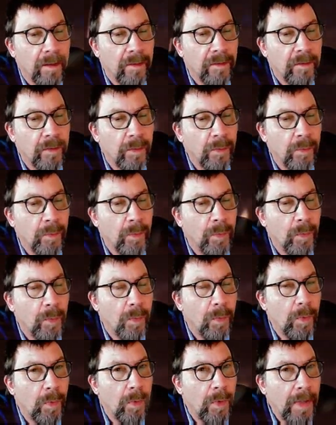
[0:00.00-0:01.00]
So
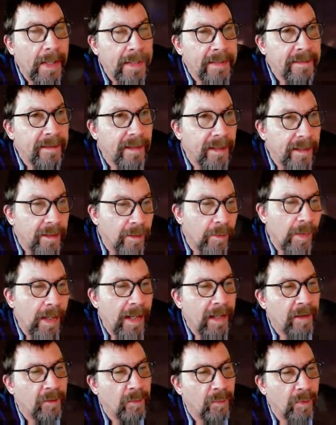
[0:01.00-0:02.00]
light
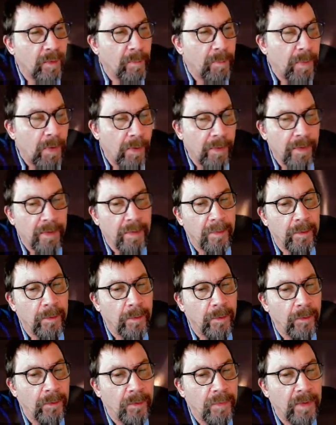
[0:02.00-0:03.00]
interacts with
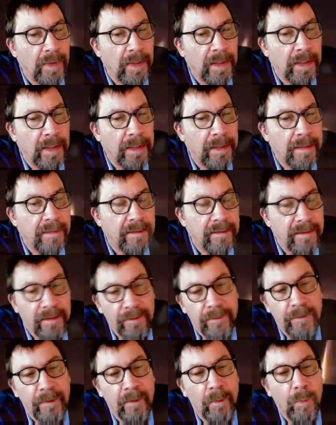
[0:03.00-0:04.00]
particles in
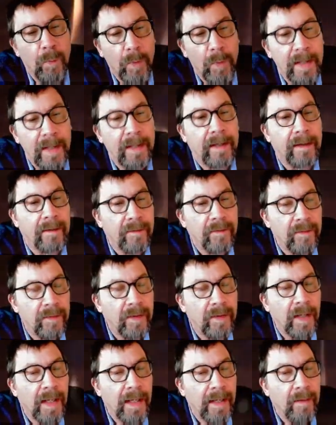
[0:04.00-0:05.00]
different
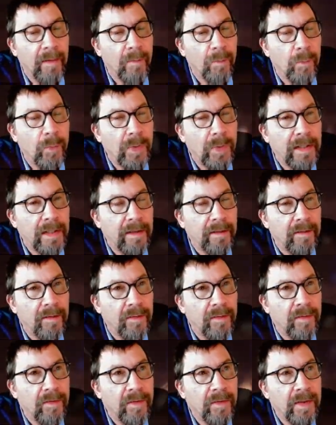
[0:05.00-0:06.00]
ways, and we can
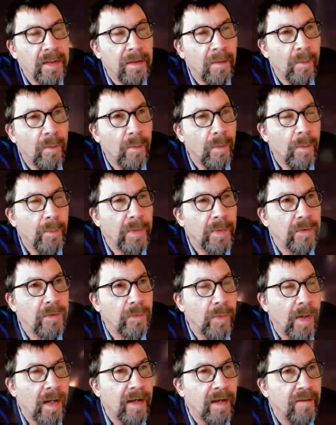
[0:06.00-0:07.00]
see it when we
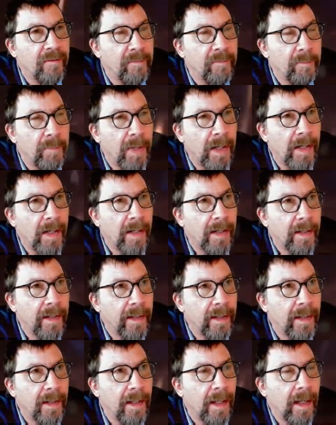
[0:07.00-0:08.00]
drive
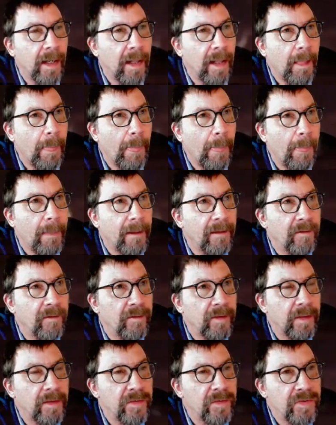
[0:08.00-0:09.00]
by and
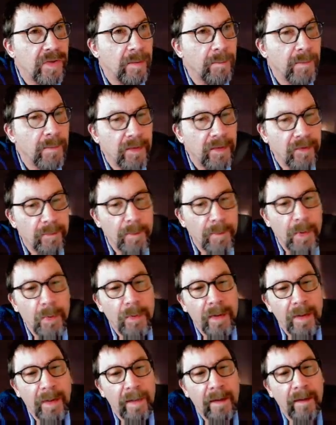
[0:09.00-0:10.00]
see a chimney
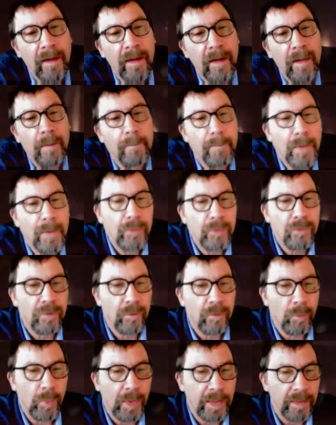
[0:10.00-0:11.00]
smoking. Most
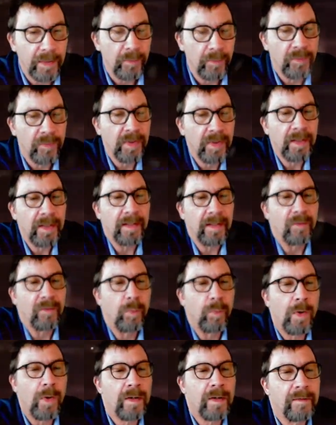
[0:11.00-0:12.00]
of what you see is
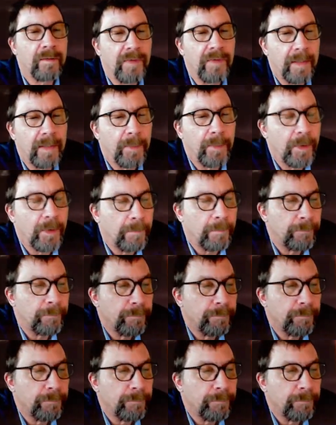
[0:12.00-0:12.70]
water vapor.